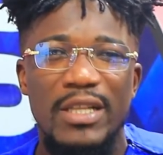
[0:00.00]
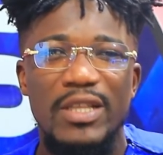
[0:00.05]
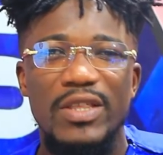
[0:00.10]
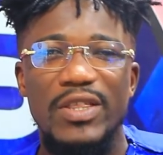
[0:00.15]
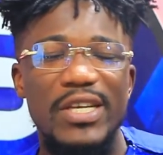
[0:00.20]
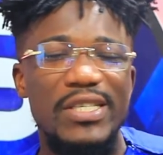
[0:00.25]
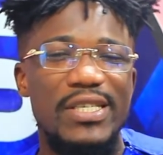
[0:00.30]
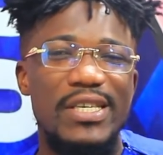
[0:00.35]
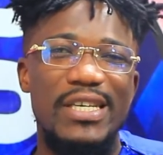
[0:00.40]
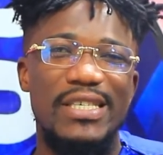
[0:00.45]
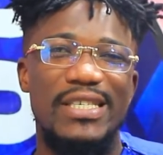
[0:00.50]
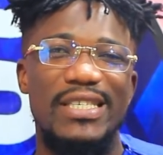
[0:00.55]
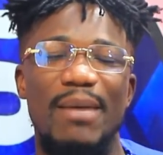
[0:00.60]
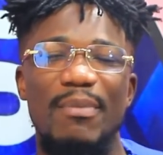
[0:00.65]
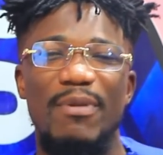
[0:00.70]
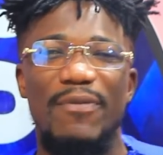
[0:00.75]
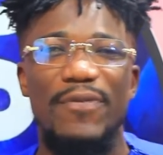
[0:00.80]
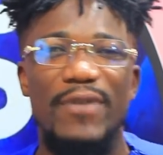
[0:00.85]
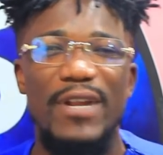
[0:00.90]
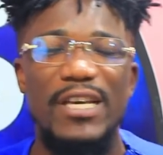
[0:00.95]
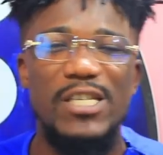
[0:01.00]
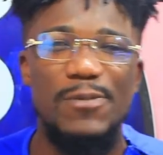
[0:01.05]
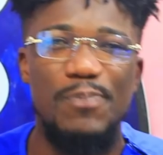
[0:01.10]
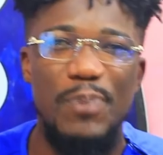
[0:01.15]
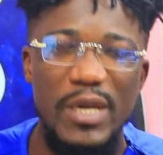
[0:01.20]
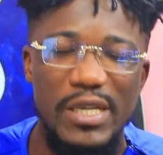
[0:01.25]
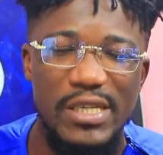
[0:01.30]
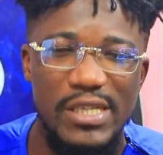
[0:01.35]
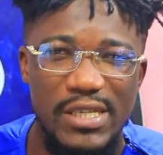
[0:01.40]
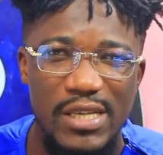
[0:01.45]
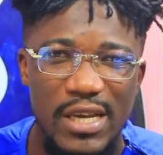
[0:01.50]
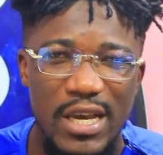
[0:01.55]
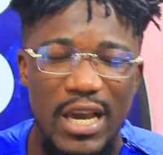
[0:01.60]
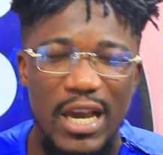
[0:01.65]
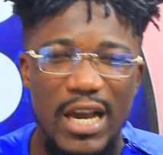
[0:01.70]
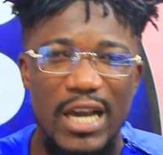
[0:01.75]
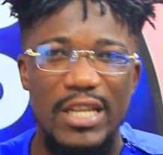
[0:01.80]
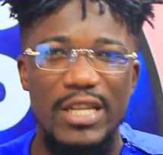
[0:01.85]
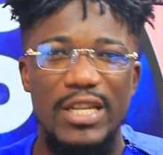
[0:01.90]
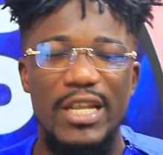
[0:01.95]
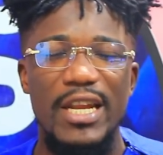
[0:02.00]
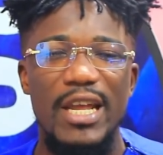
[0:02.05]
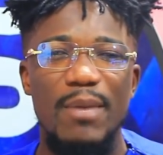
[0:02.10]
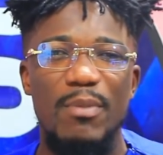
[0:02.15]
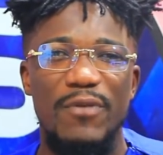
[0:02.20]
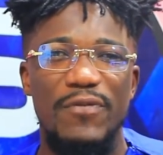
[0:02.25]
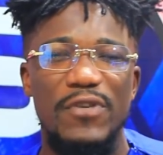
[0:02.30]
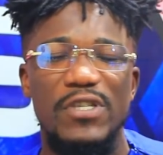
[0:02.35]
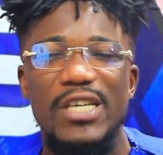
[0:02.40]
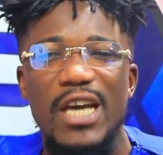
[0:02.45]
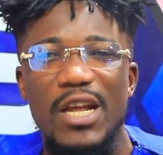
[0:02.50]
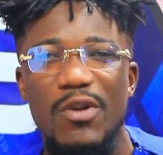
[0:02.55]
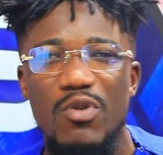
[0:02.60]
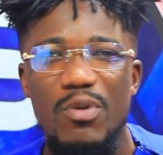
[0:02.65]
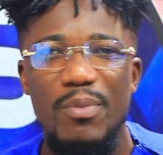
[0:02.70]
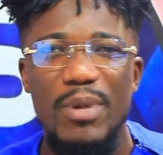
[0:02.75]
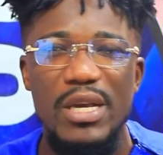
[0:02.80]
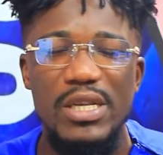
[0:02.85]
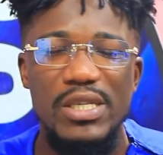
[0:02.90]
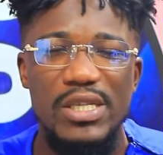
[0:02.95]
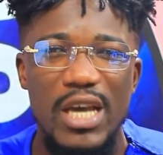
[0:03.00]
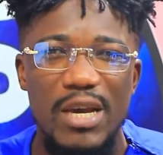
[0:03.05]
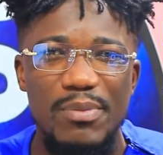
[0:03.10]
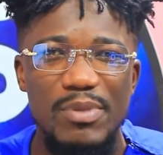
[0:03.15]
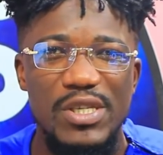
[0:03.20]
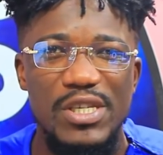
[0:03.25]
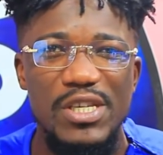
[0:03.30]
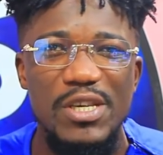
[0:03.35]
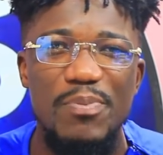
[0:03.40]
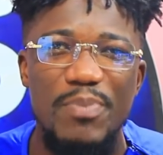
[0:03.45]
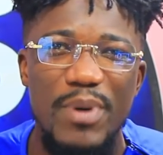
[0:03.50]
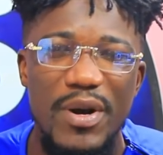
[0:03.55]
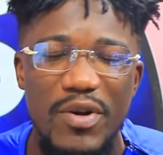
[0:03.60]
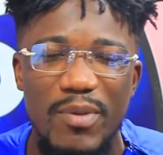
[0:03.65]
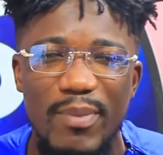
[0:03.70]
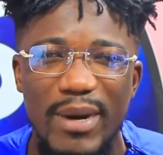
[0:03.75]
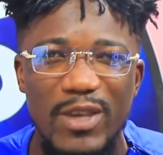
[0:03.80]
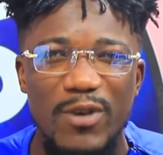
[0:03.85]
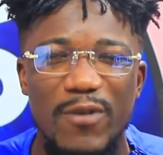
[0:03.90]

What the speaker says: This is Sammy Flex Speaks, and the name officially remains MC Berima,